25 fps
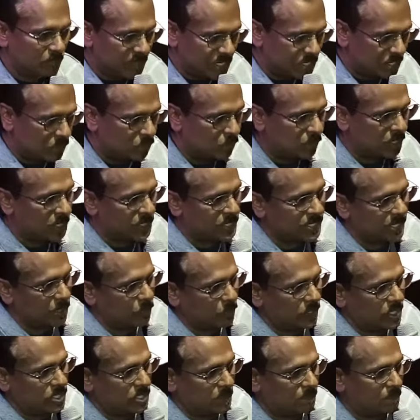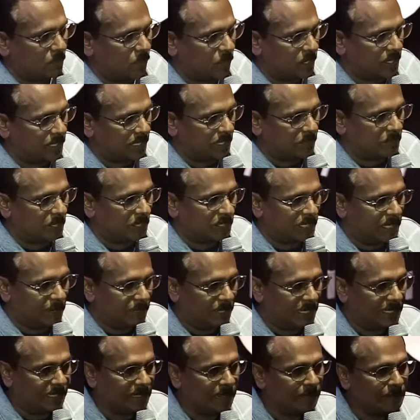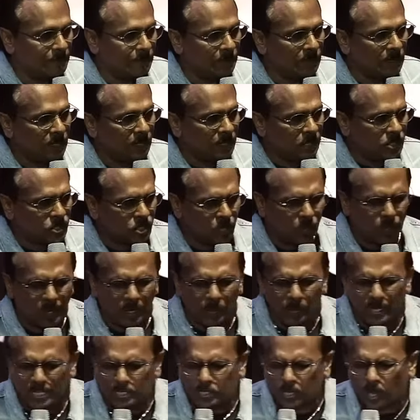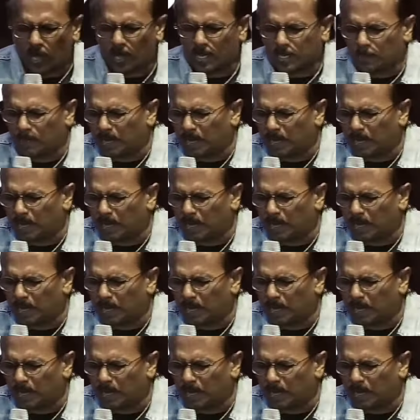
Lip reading: mission works that we support. Come on, amen. So when we talk